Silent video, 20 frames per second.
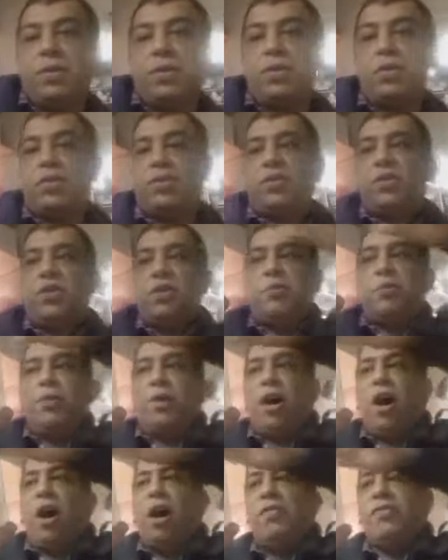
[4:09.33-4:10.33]
So you put
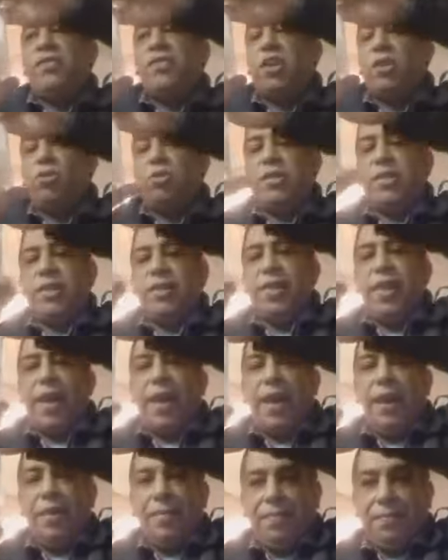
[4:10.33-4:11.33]
half salt in there.